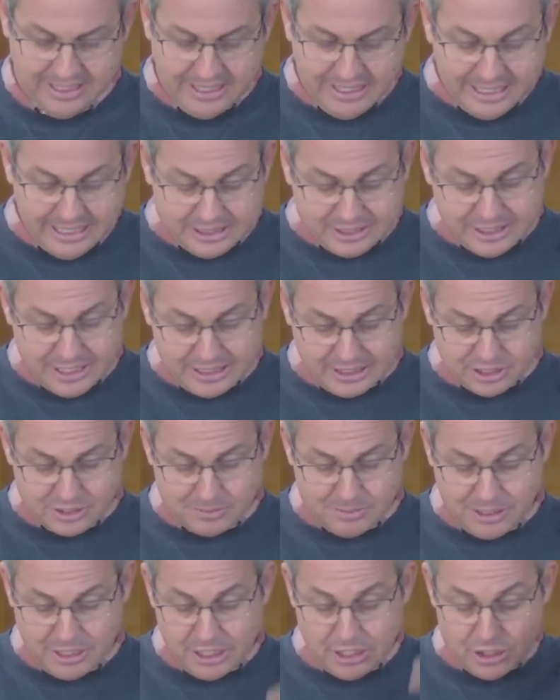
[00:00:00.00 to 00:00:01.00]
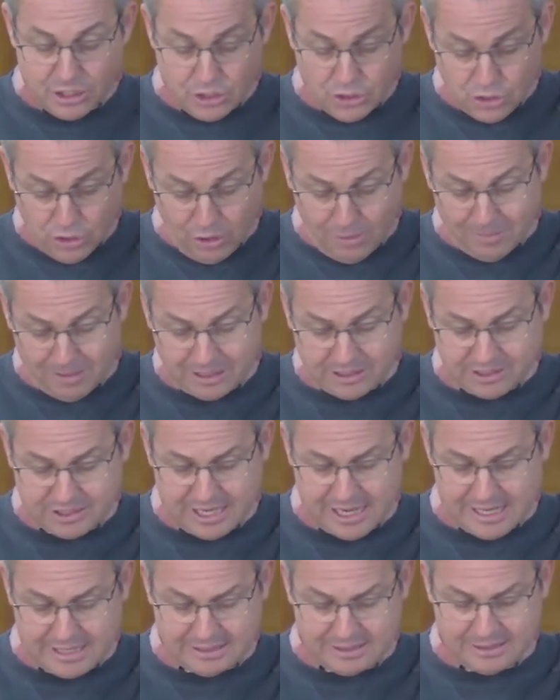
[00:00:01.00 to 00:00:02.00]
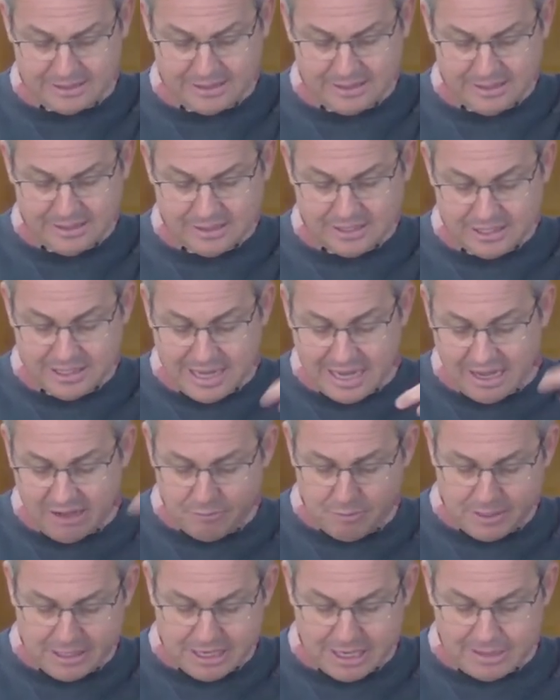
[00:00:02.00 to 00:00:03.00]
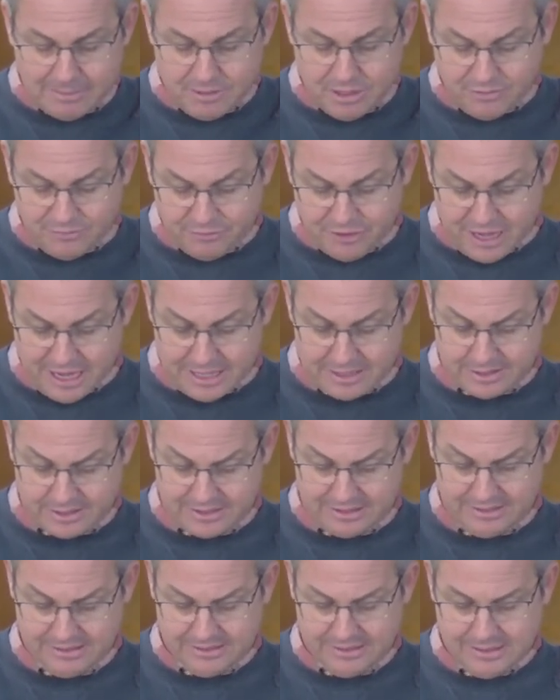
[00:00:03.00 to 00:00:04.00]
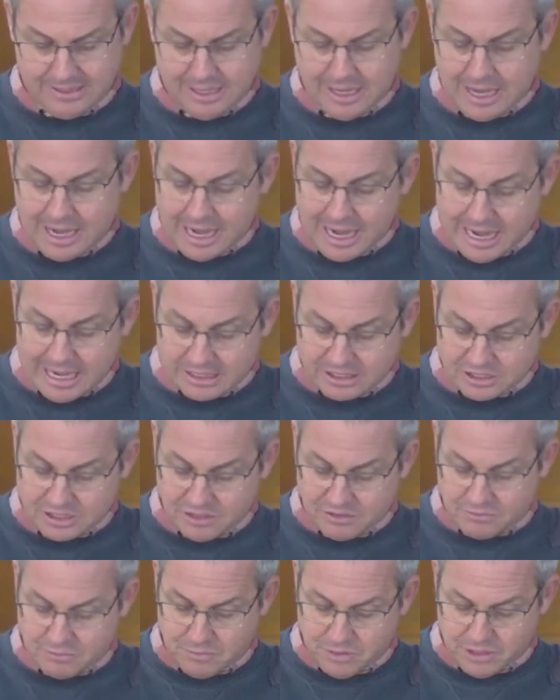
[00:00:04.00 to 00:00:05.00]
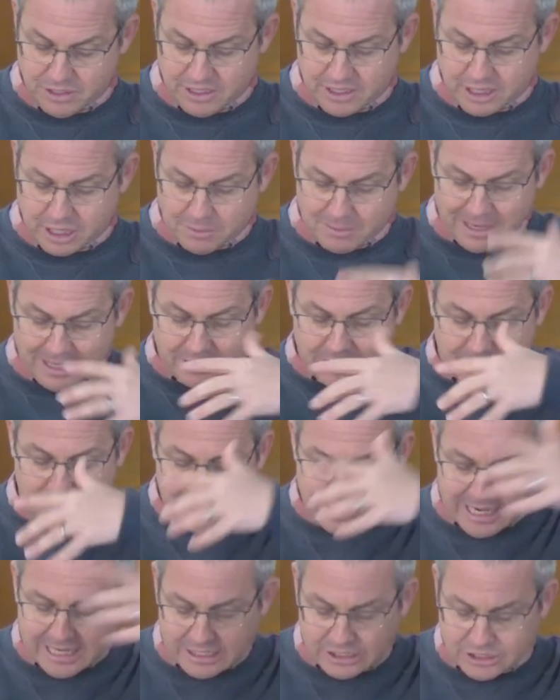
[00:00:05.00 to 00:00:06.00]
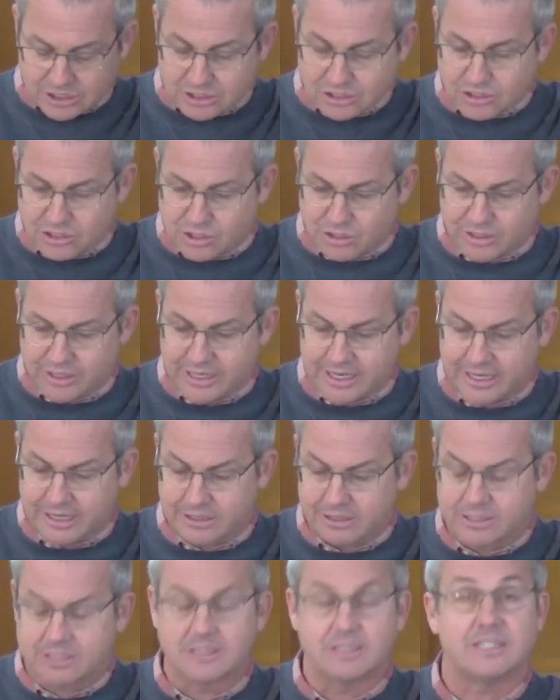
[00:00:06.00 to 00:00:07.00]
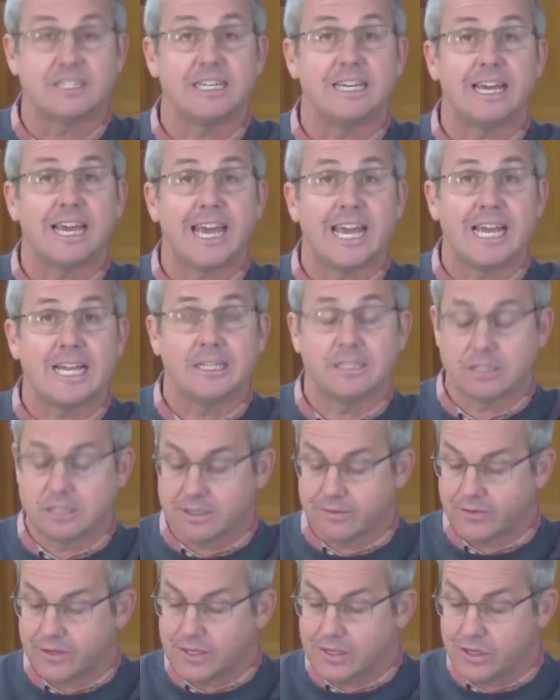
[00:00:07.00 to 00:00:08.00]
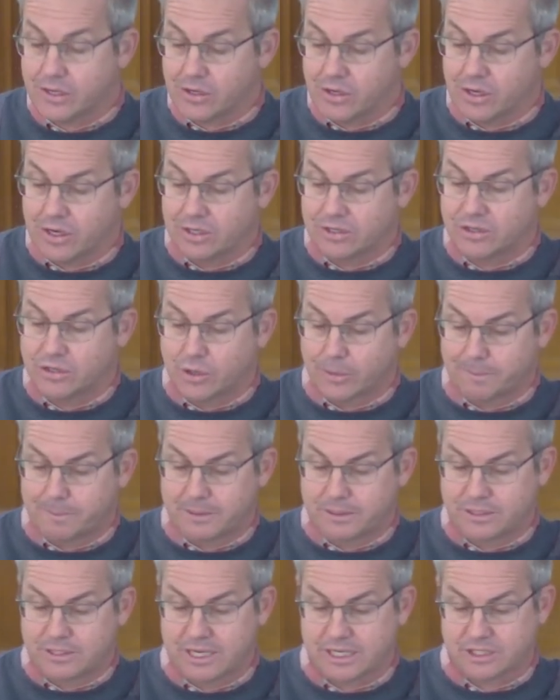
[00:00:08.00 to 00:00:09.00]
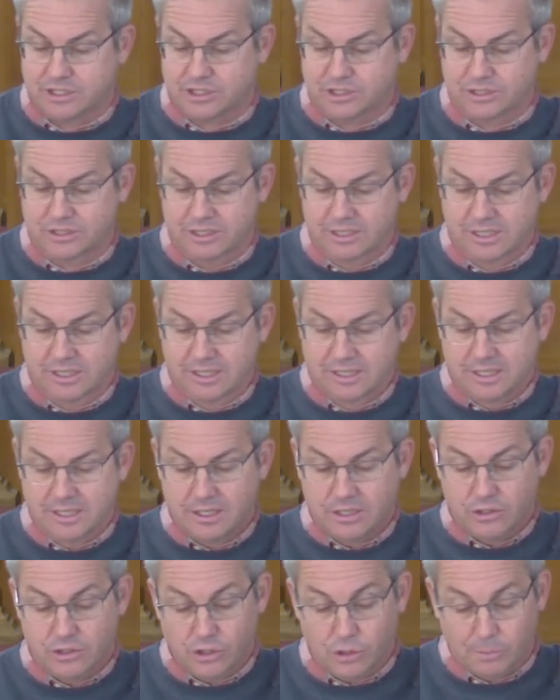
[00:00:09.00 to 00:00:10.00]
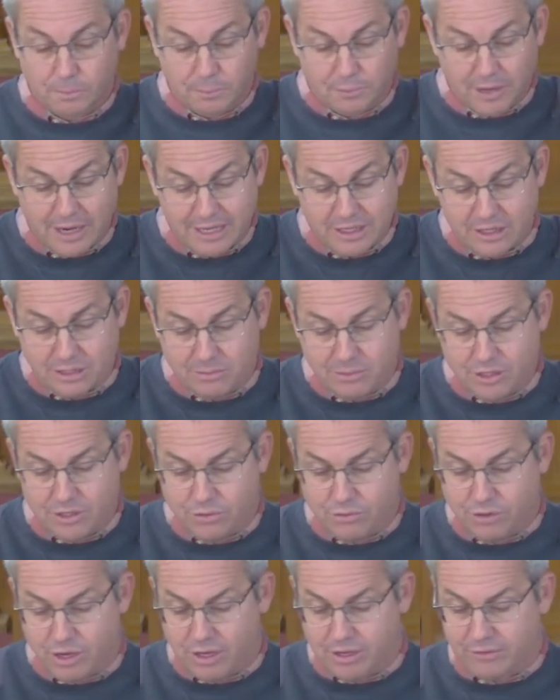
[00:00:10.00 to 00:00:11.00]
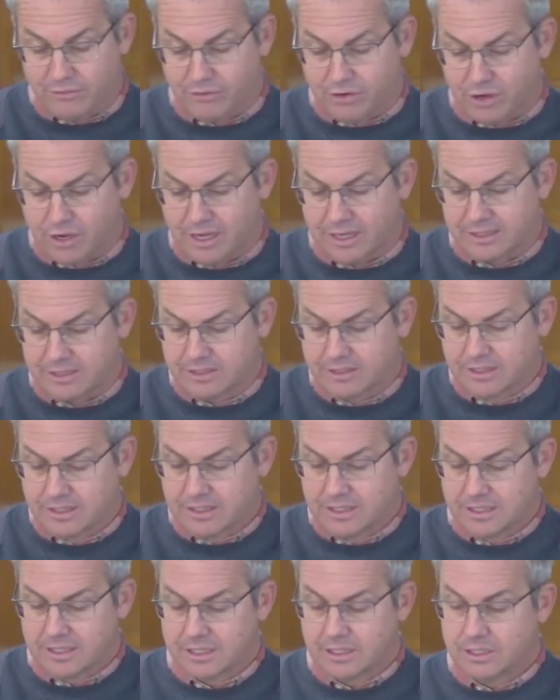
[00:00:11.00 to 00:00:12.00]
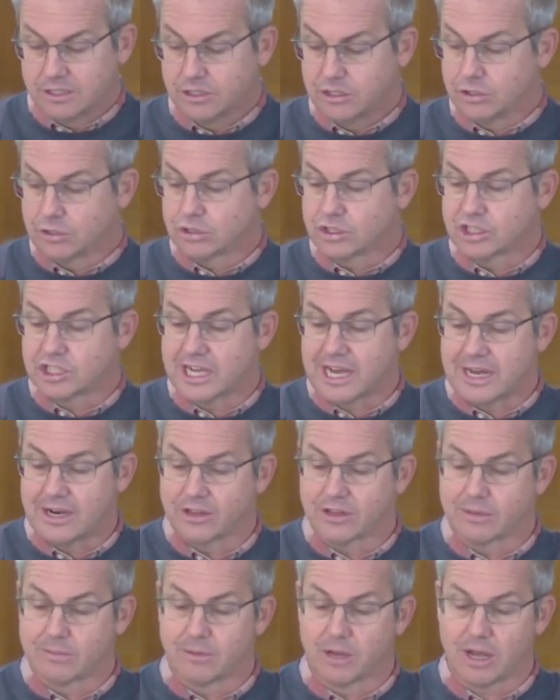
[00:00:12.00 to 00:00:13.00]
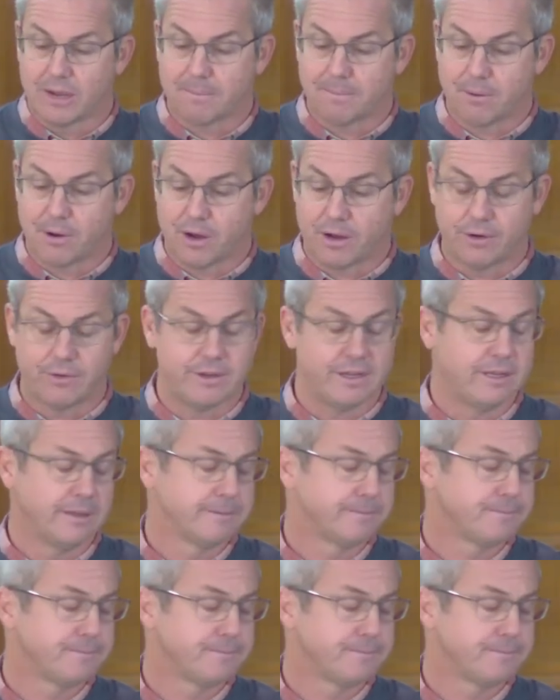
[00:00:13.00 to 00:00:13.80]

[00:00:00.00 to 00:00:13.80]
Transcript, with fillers: He said to me, You're my son. Today I've become your father. Ask of me, and I'll make the nations your inheritance, the ends of the earth your possession. You'll break them with a rod of iron. You'll shatter them like pottery.